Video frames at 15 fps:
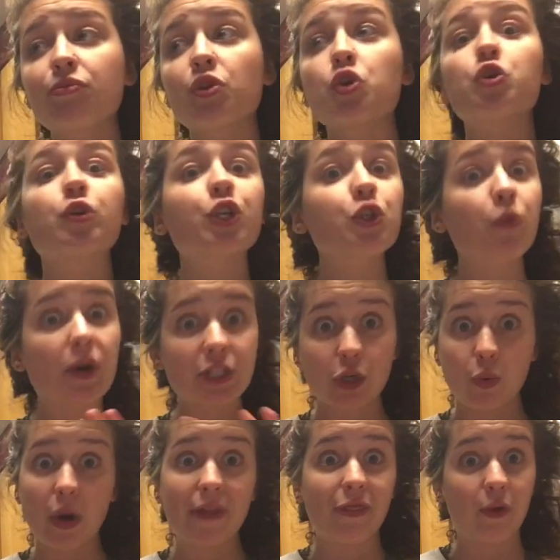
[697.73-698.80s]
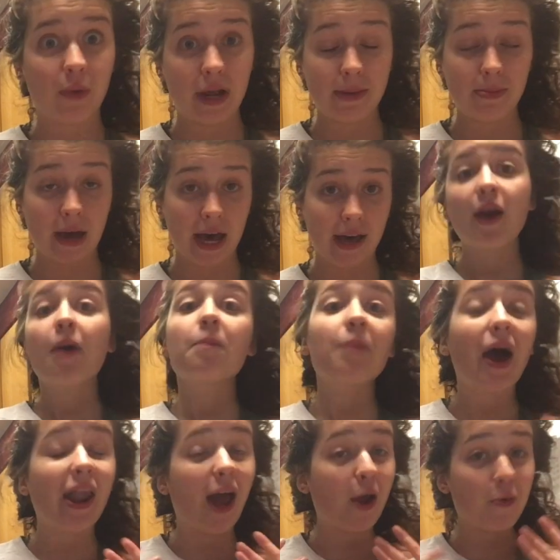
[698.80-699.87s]
So it just wasn't quite the right path.
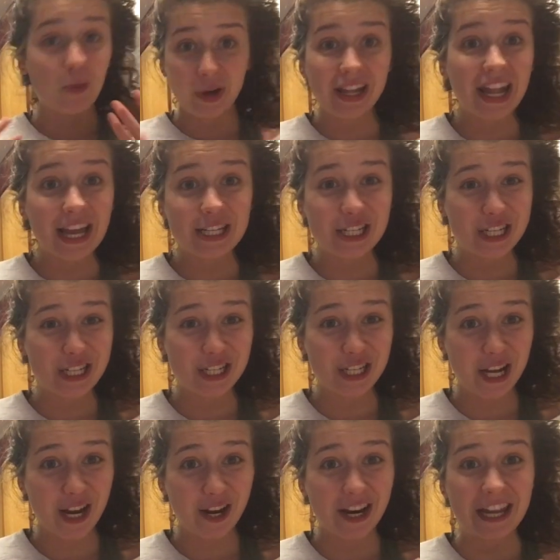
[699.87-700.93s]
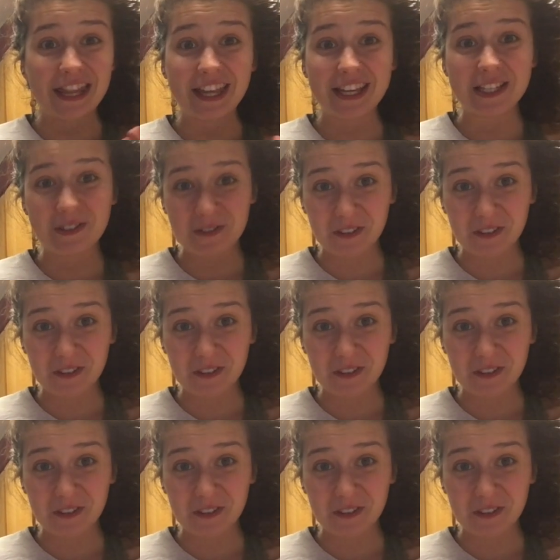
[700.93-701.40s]
But I would like to share in this